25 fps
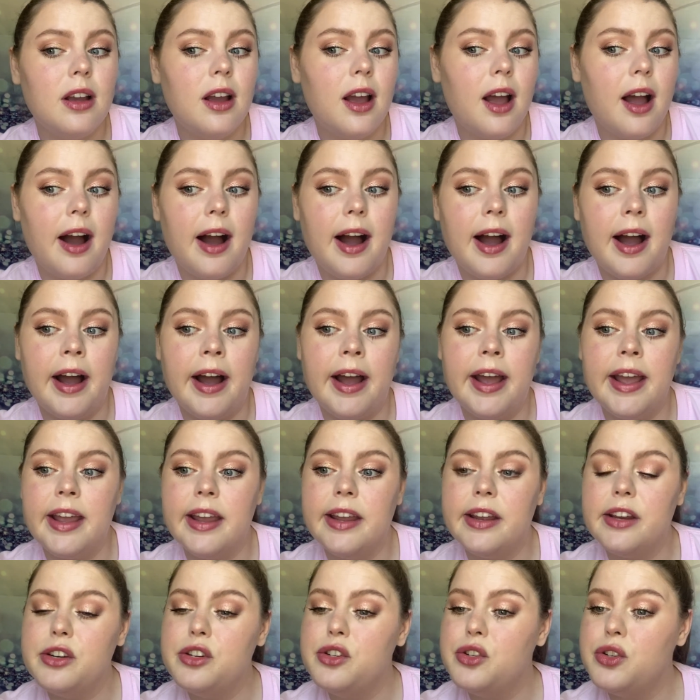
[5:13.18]

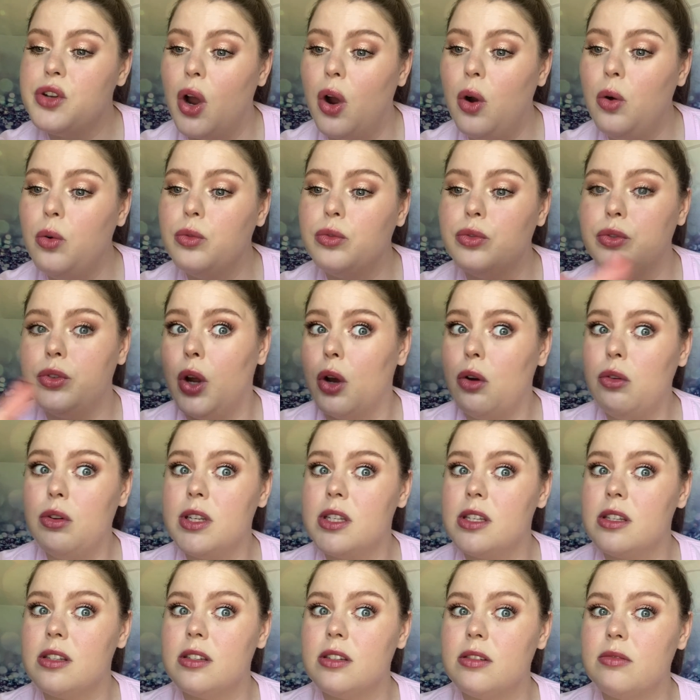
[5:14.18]
I don't
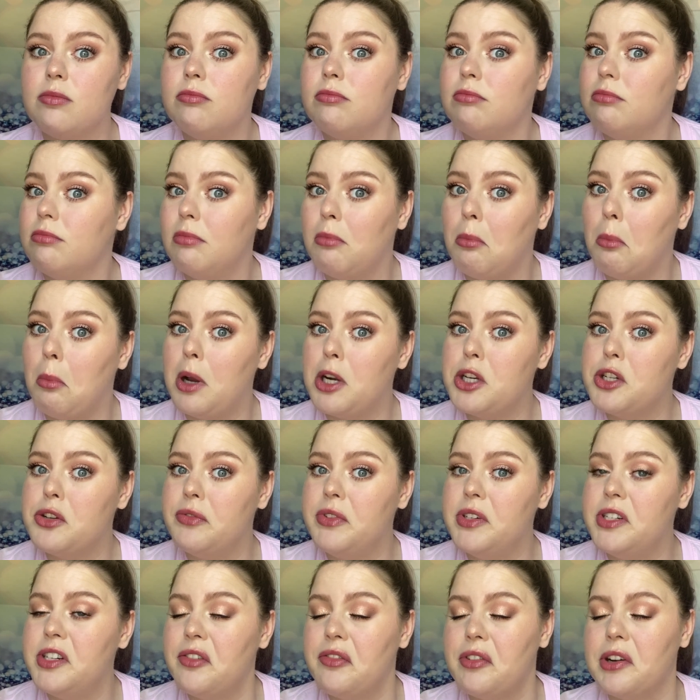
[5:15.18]
notice much of
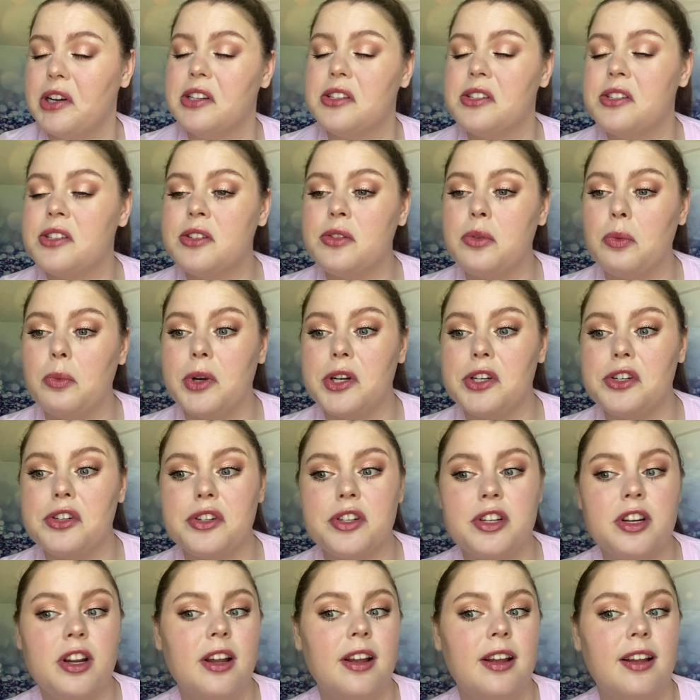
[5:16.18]
a difference, which
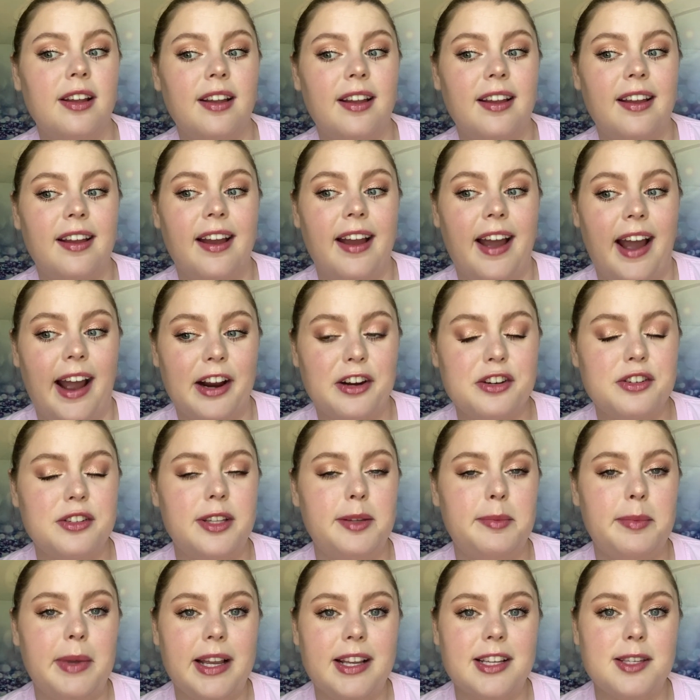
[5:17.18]

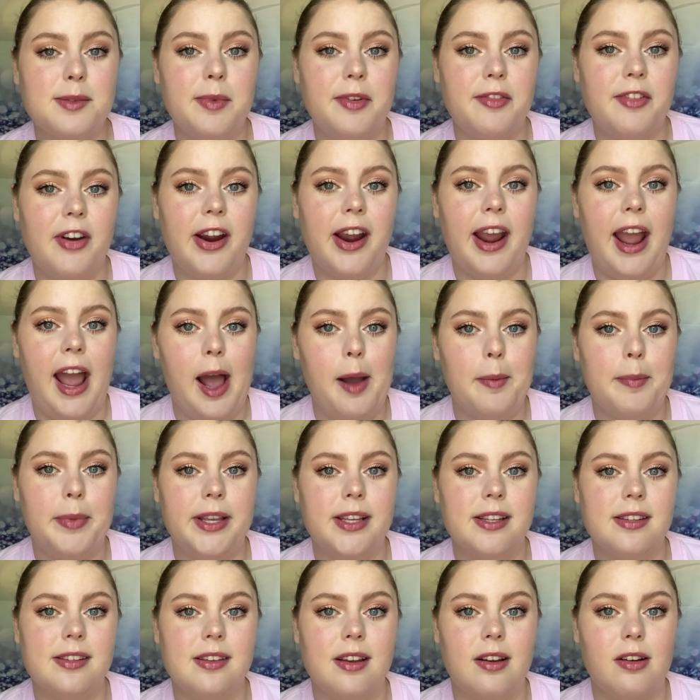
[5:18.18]
actually makes me very happy.
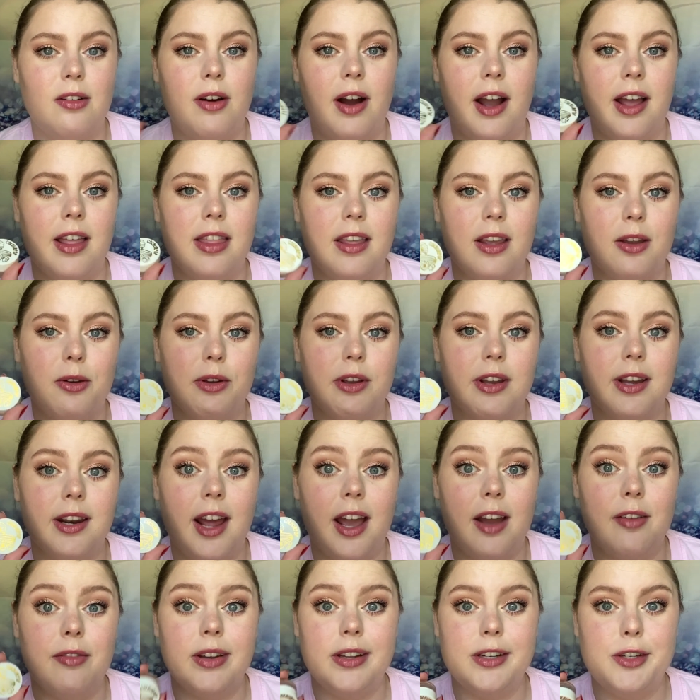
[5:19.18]
So I think we could
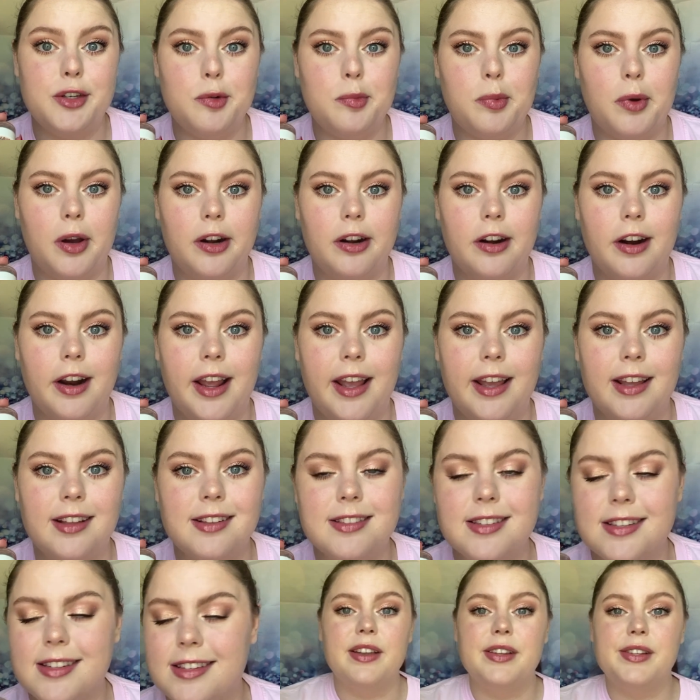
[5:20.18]
have a dupe on our
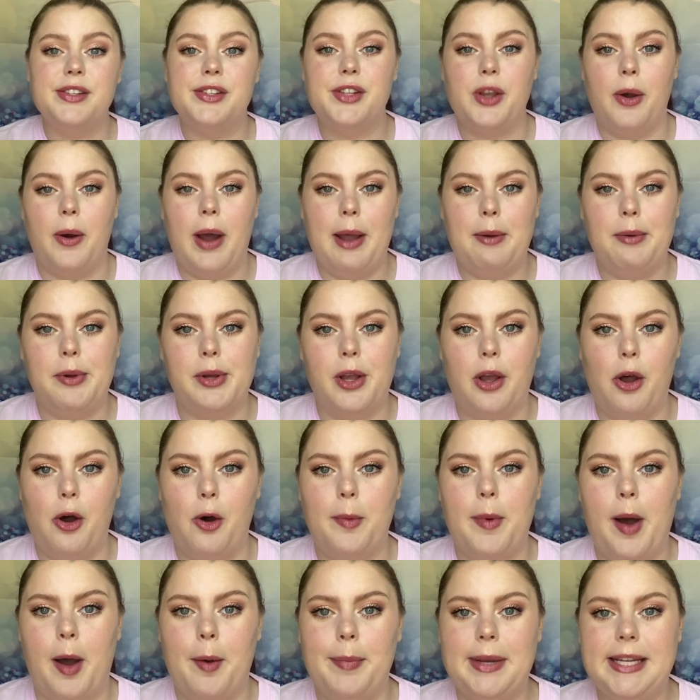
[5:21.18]
hands. So I will go
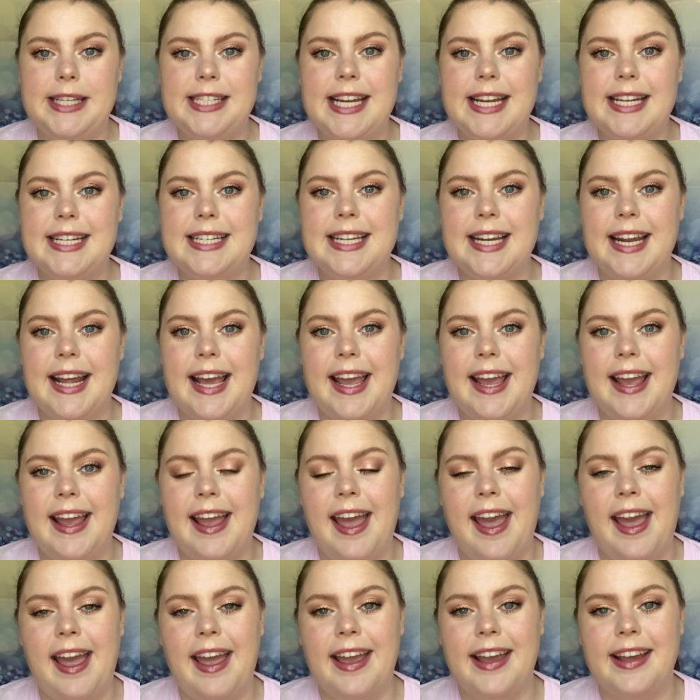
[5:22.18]
about my day
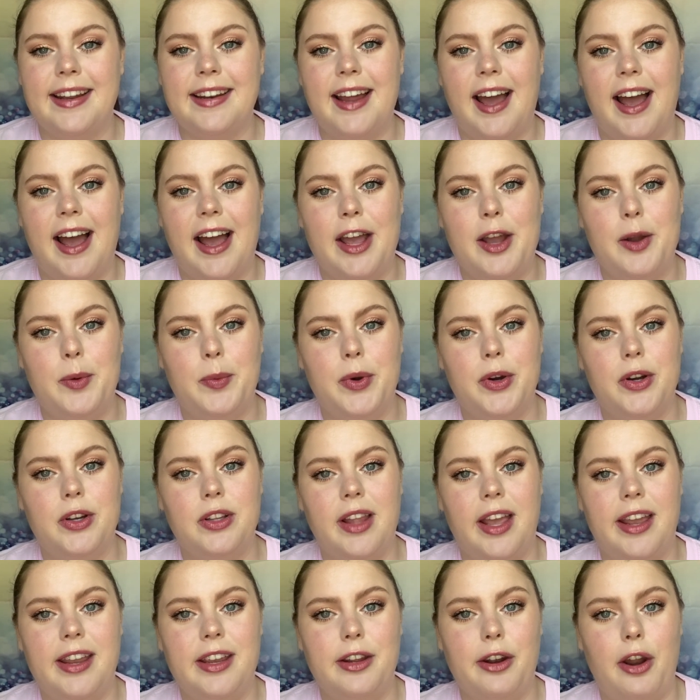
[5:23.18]
today, and I will
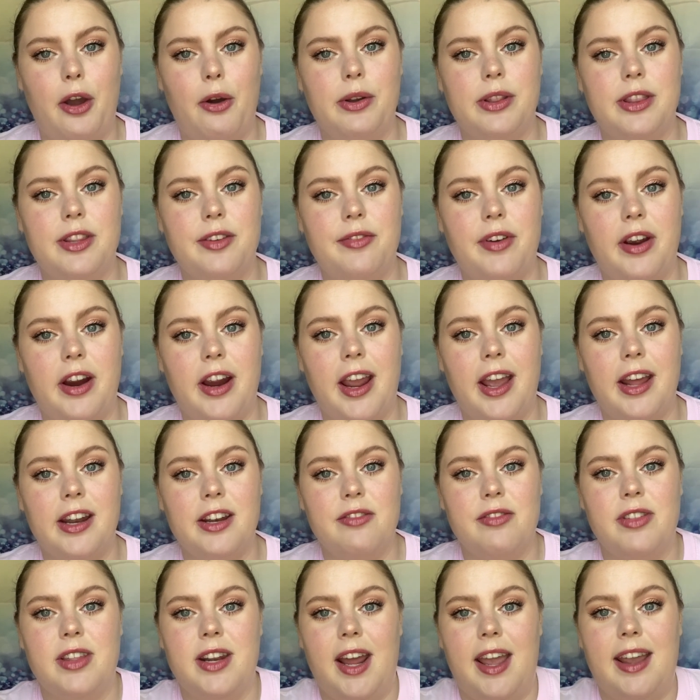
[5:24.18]
let you know at the very end
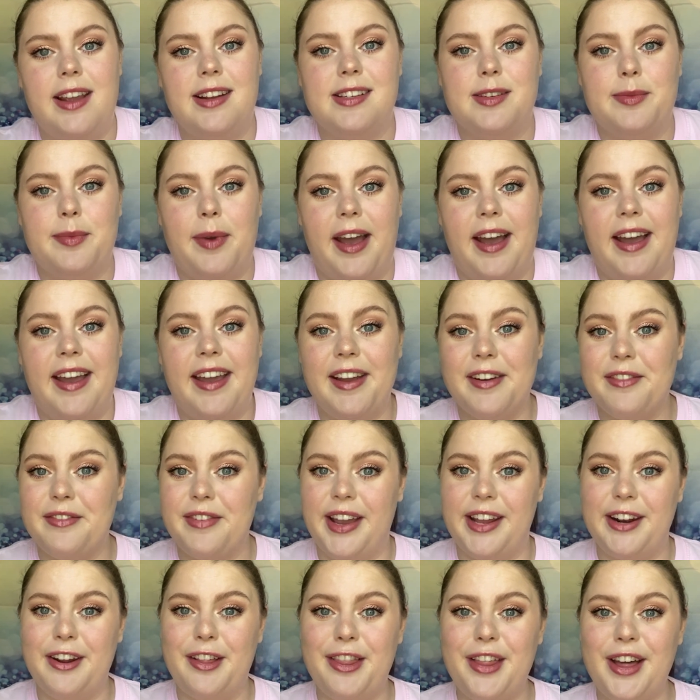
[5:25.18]
of the night my
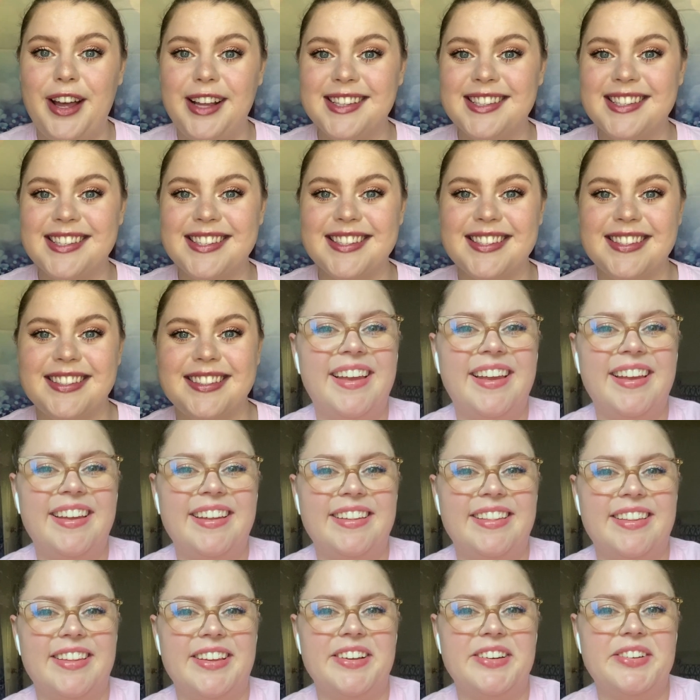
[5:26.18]
final thoughts.
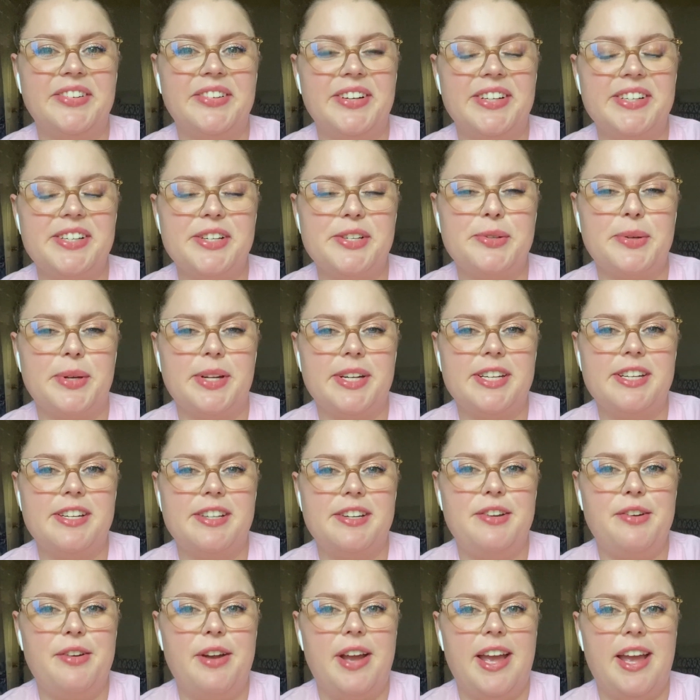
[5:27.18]
Hello, I just wanted to
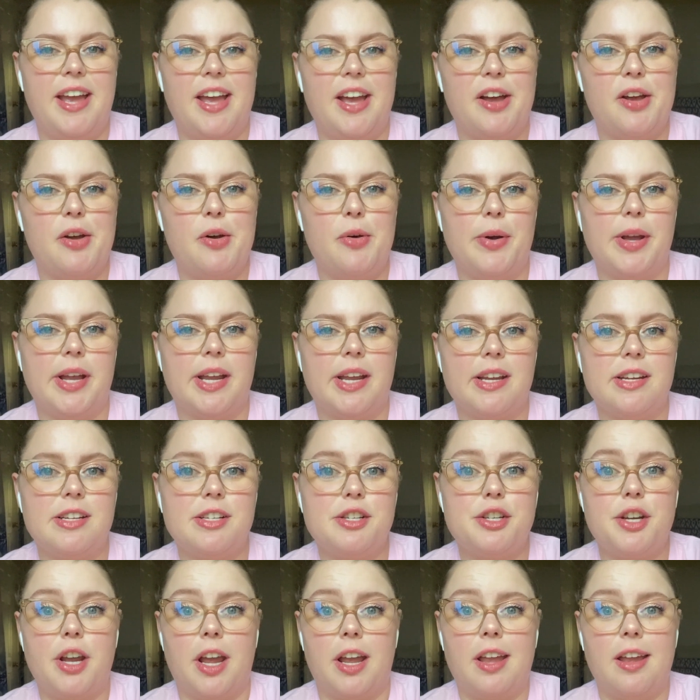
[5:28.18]
do a quick
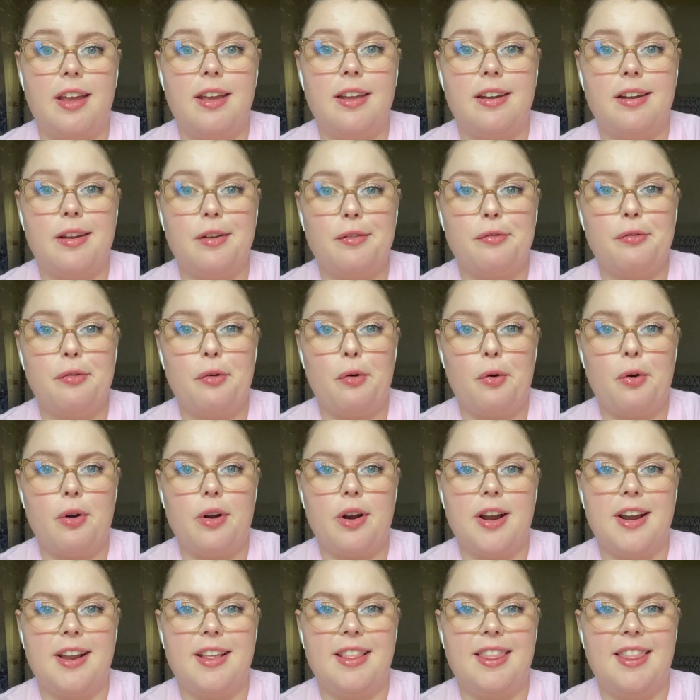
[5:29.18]
check-in
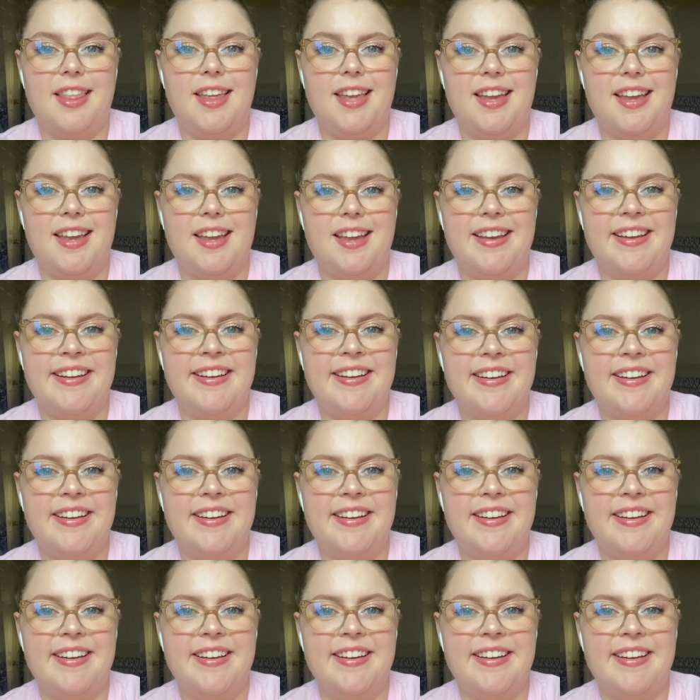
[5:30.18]
for the